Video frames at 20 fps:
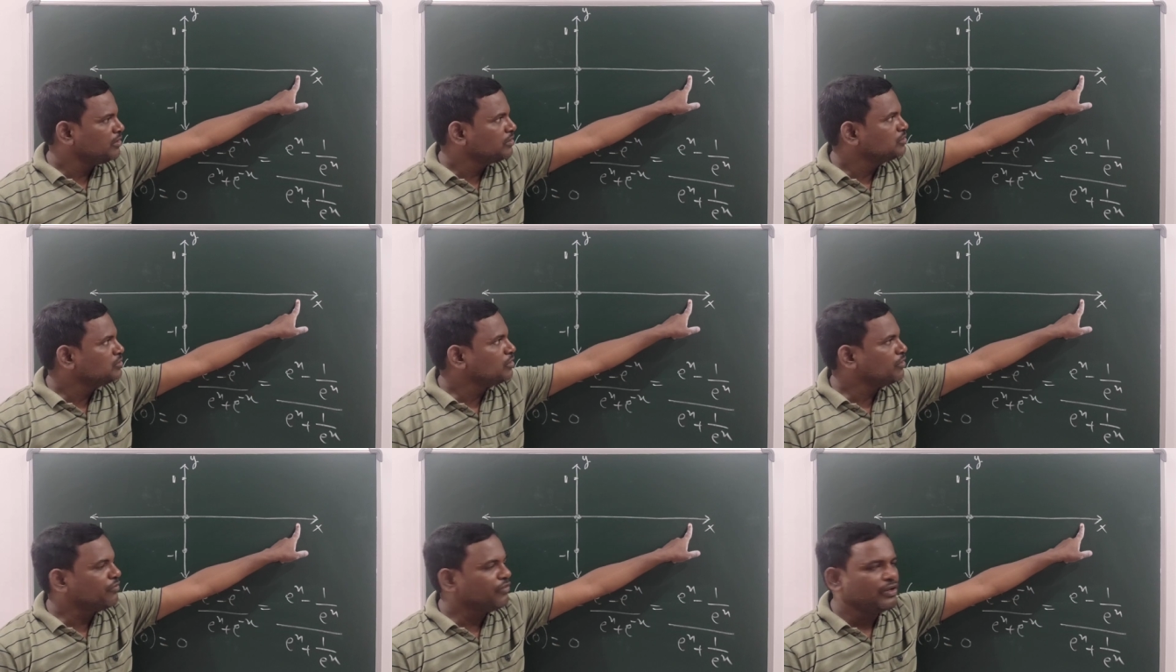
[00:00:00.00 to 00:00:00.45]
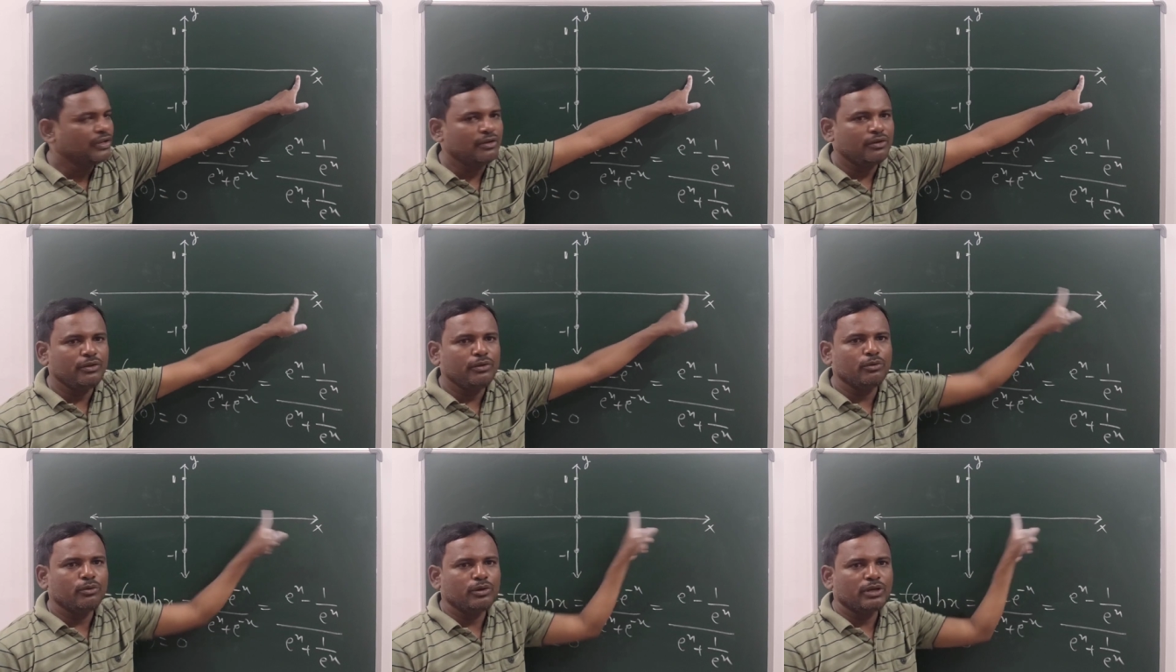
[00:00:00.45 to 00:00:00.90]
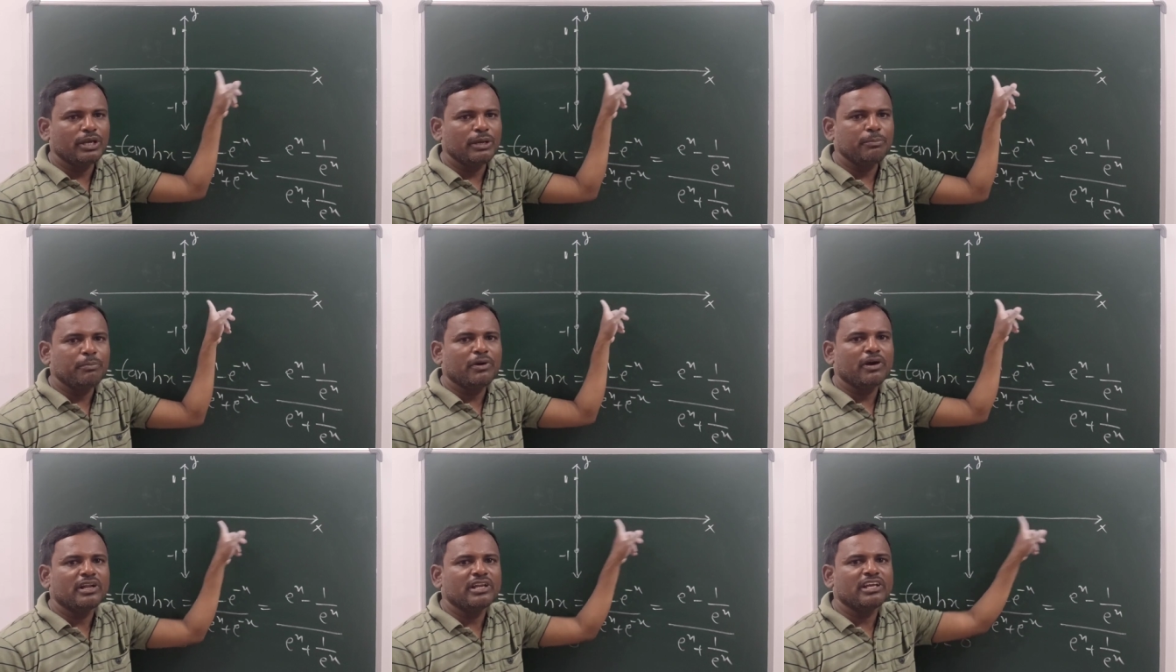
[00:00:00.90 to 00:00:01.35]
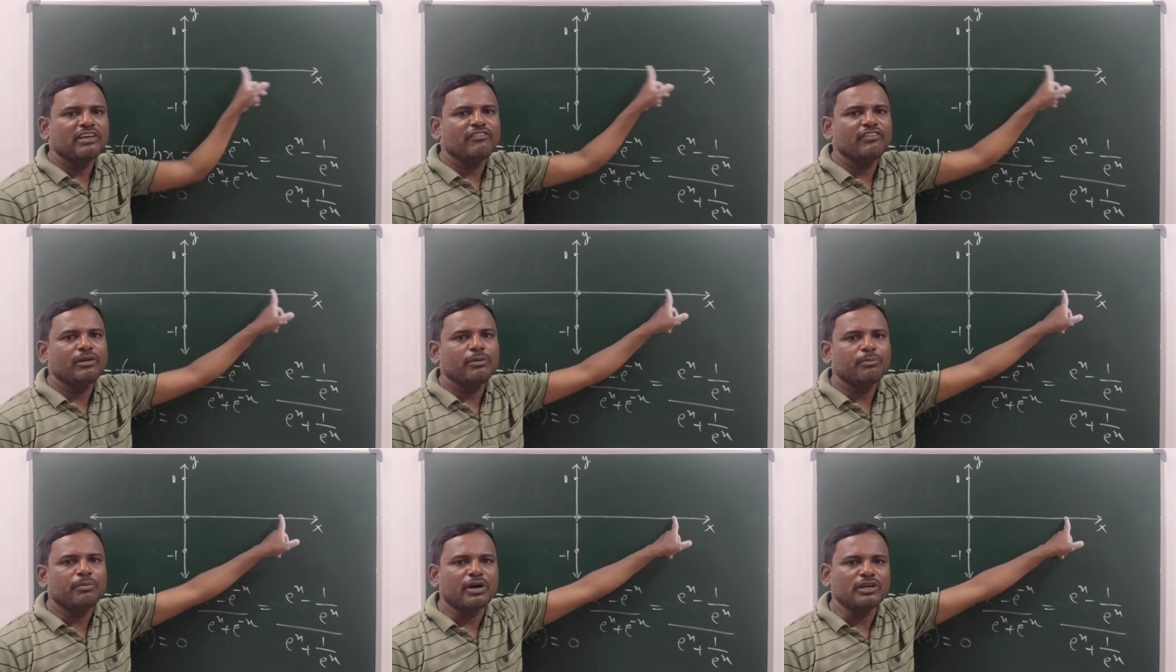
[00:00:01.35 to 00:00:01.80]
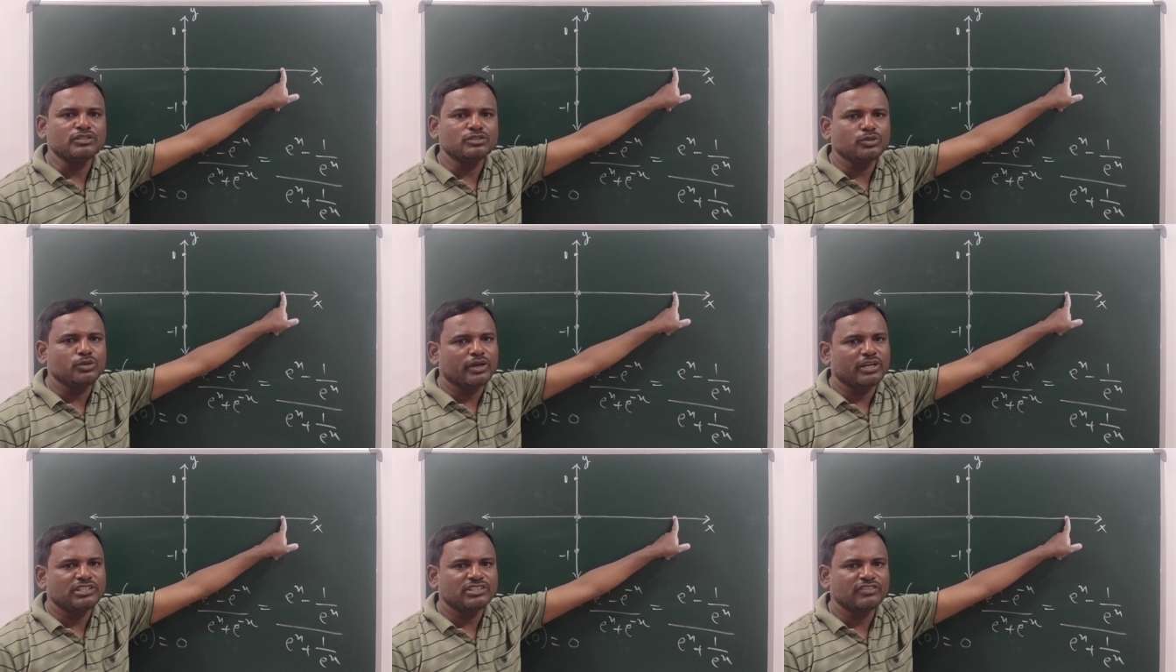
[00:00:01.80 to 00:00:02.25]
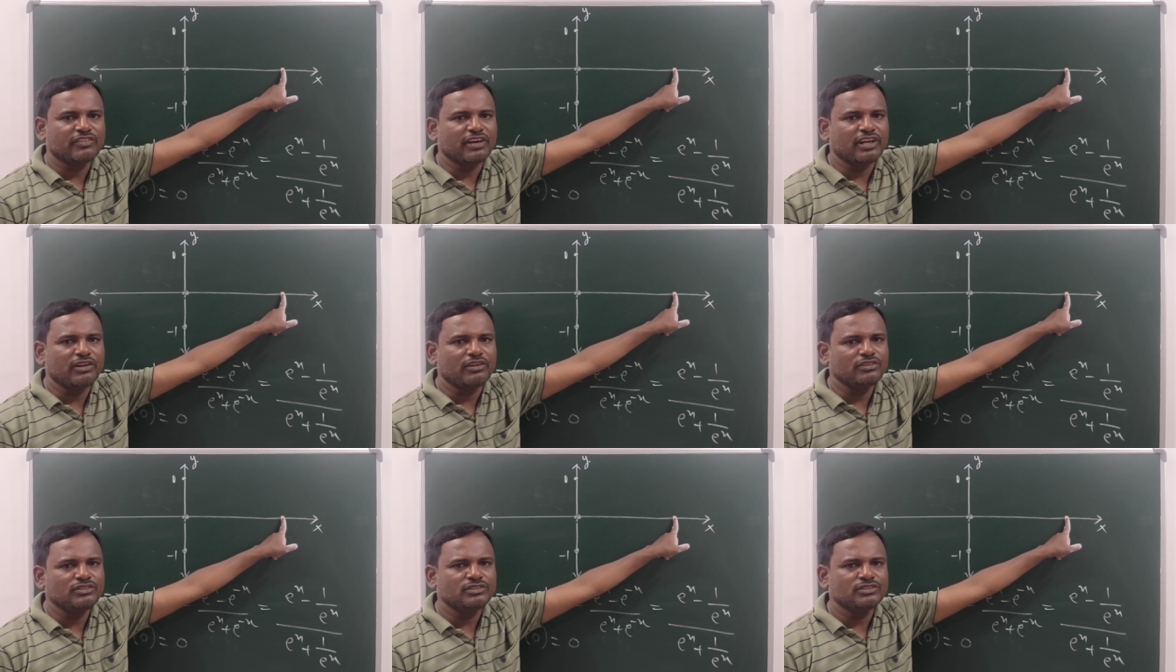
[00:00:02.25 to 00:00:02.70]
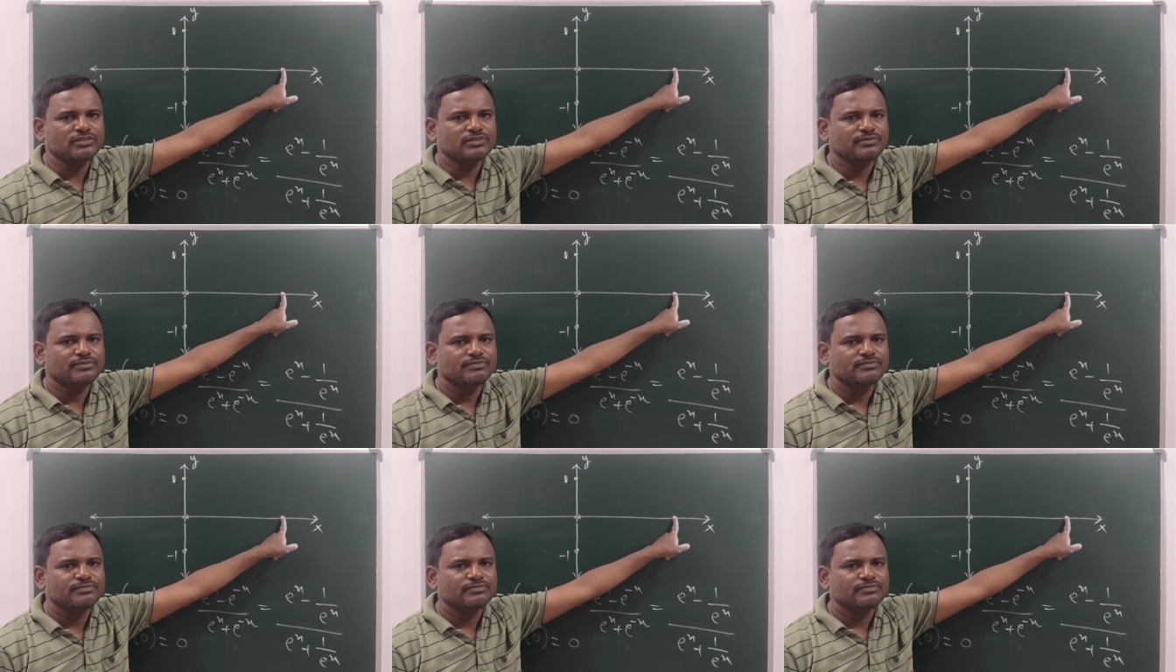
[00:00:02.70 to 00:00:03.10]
So when you keep on giving positive x values